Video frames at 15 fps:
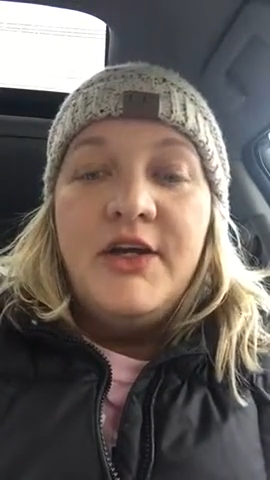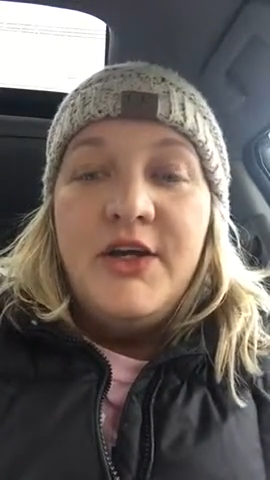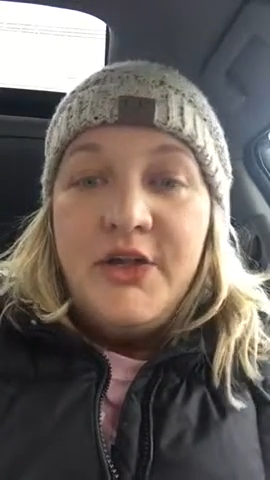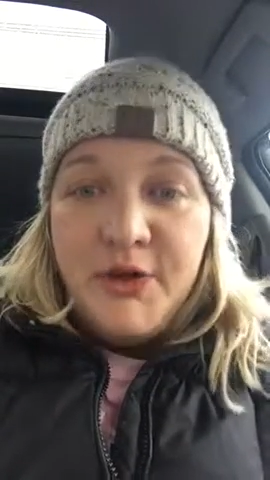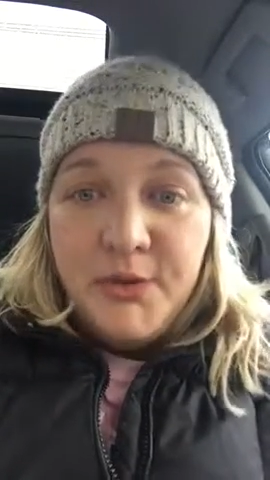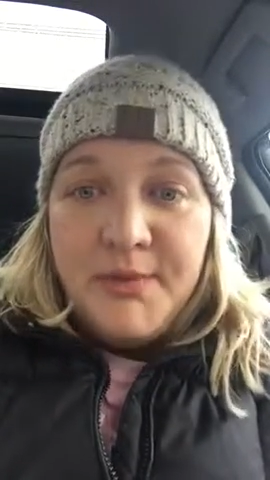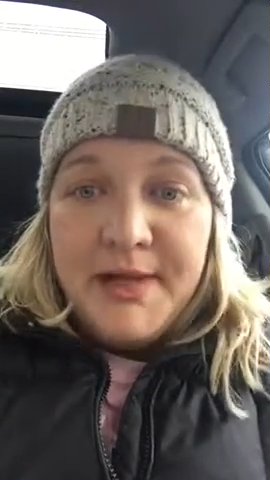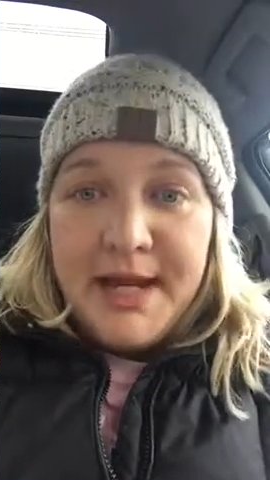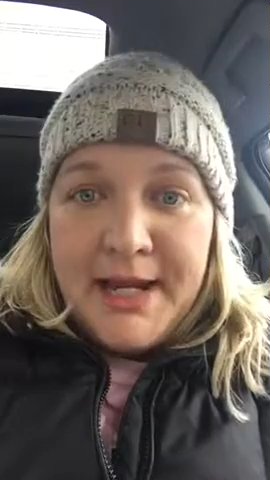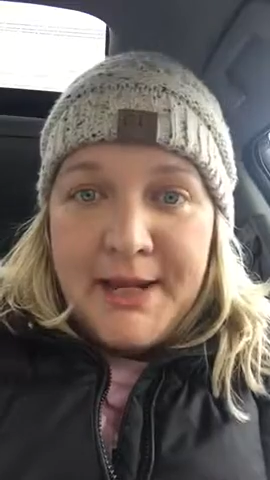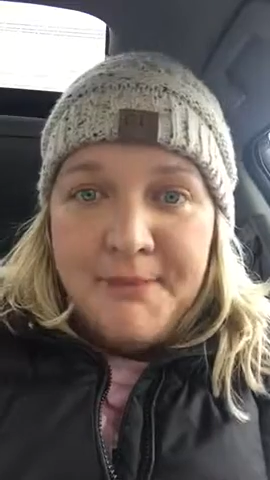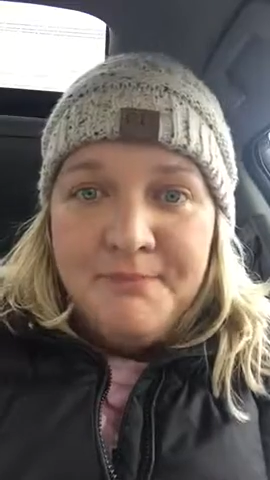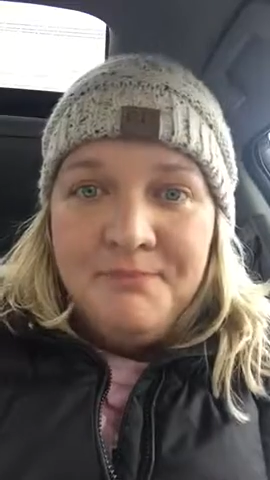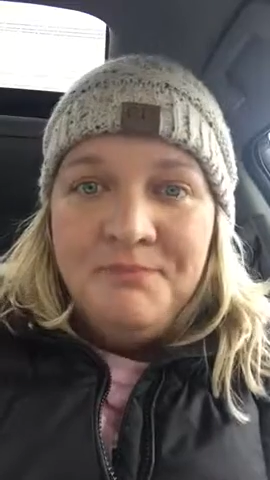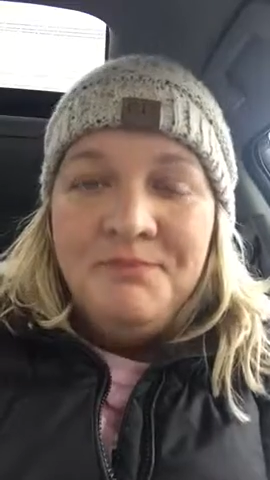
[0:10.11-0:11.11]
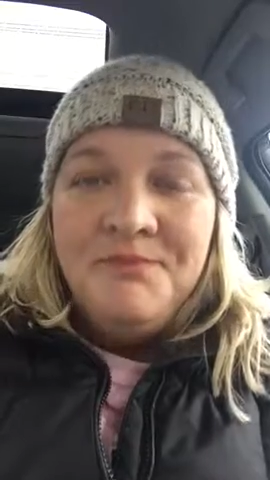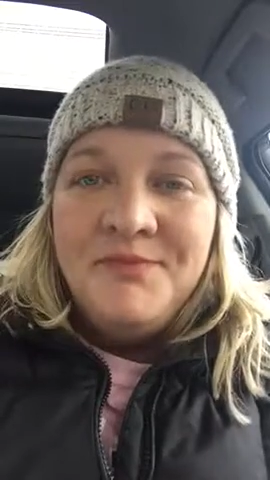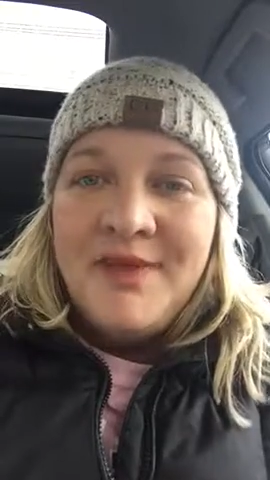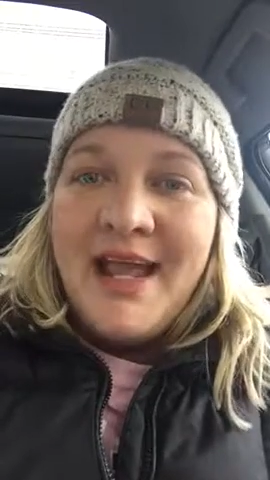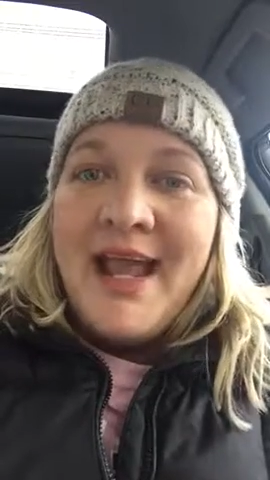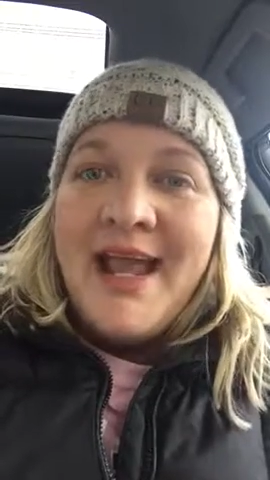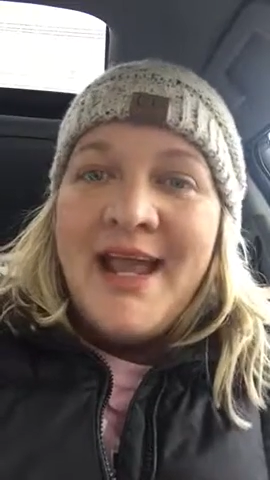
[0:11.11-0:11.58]
cube
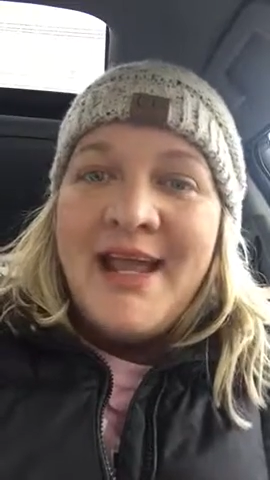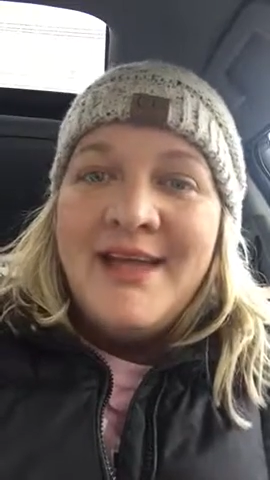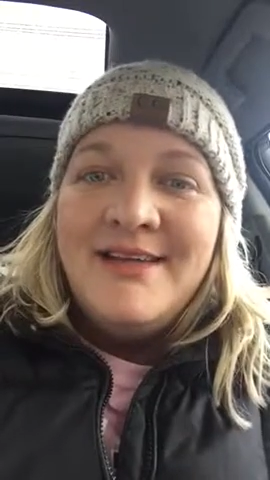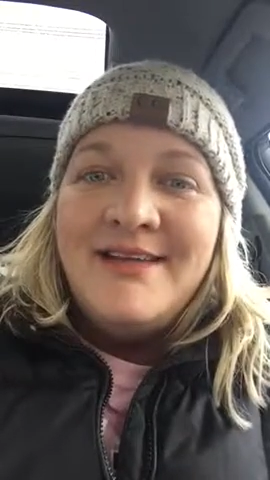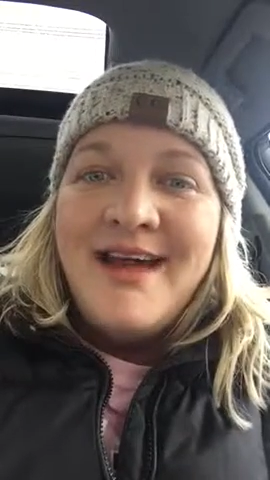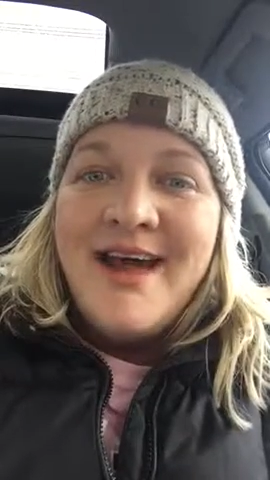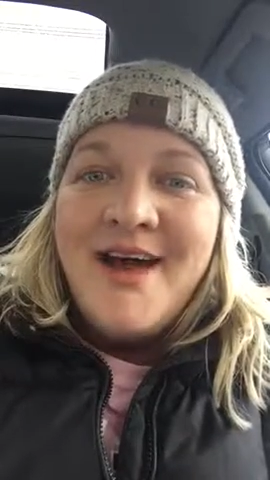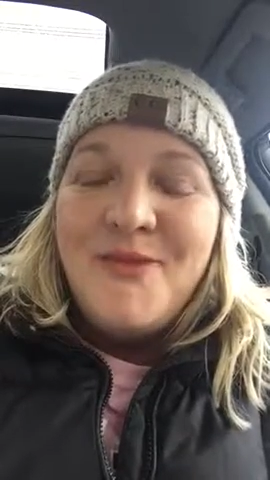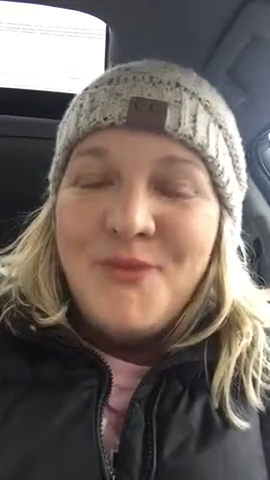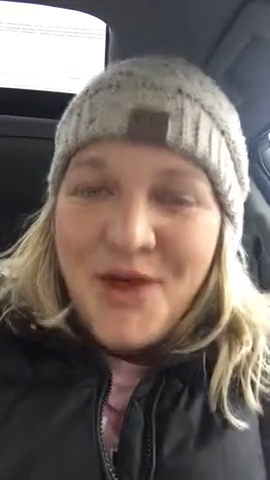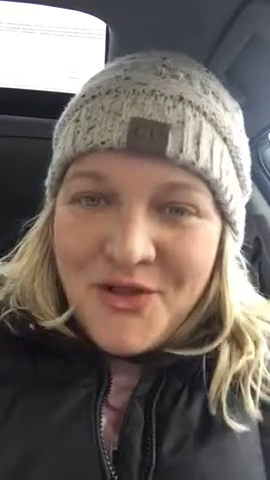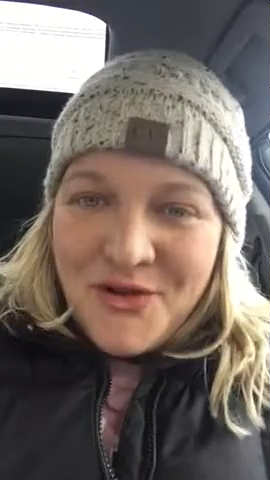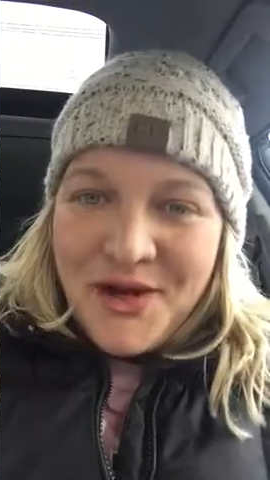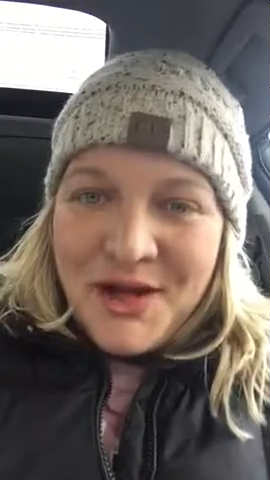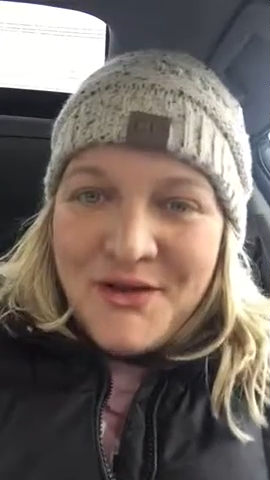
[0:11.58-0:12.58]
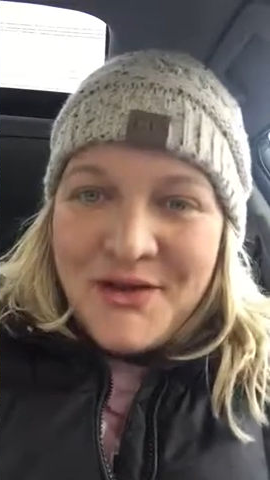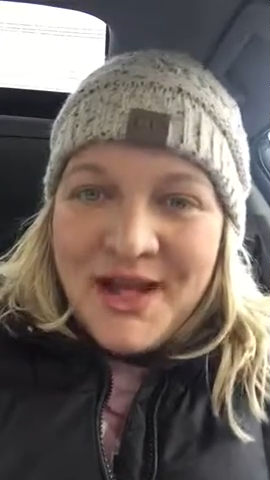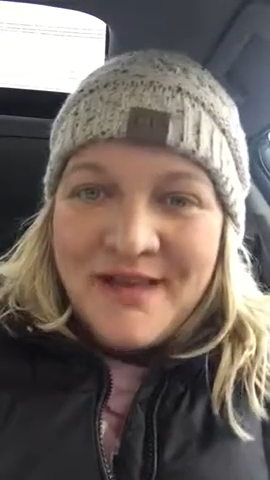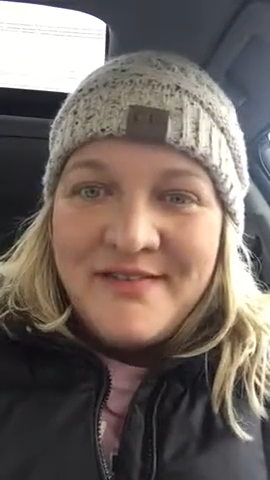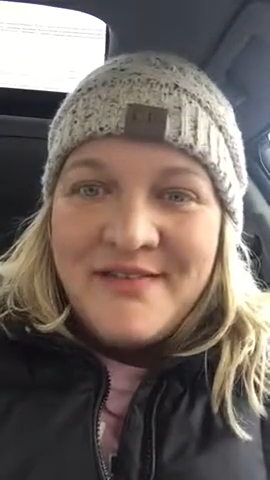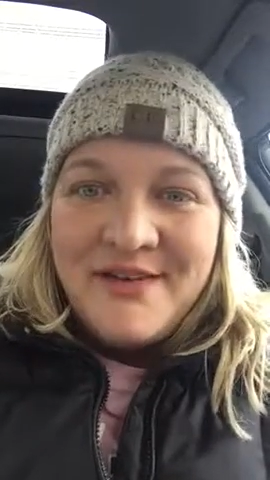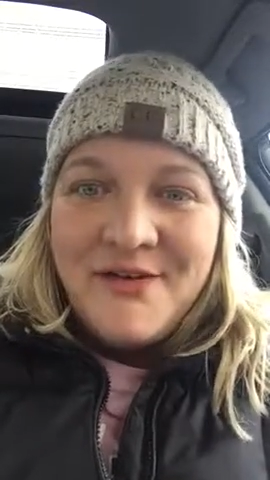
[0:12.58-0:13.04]
name and whether or not you
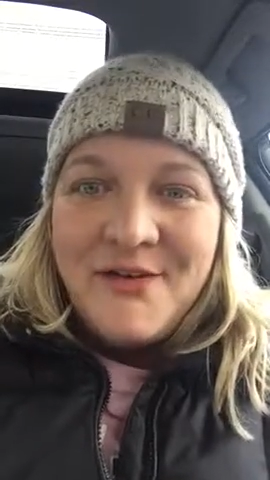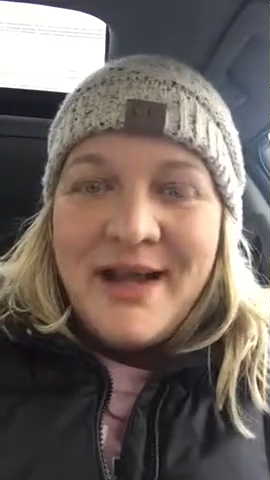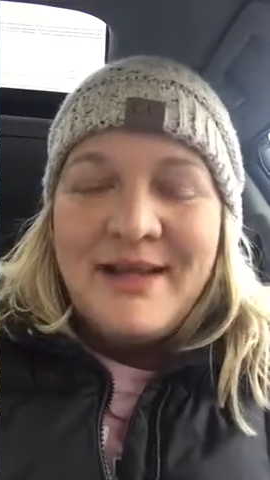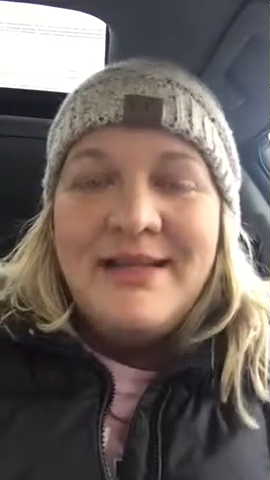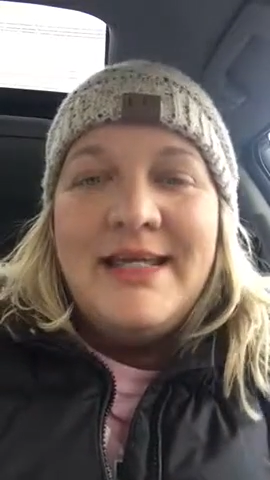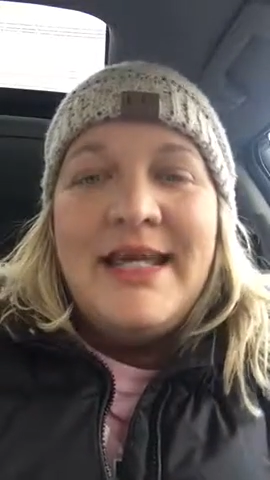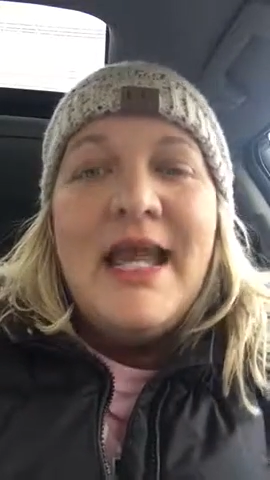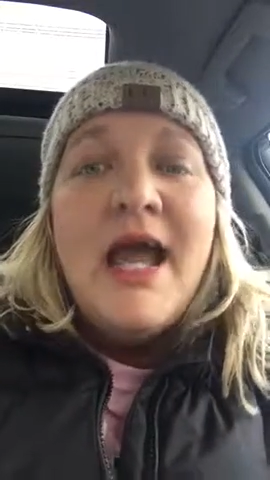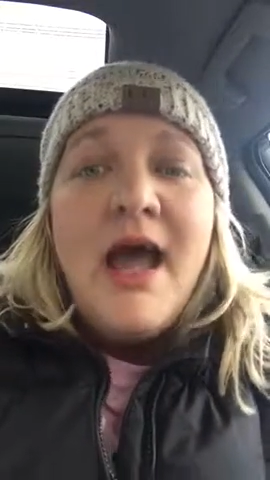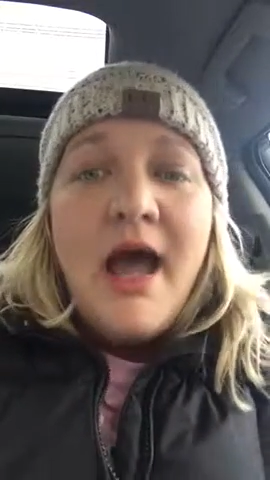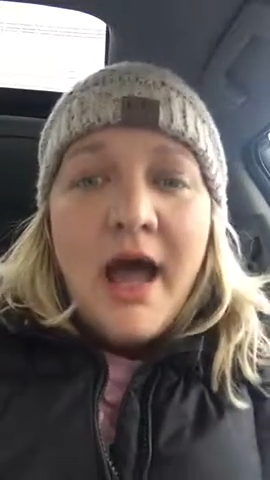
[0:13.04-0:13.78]
guessed it correctly,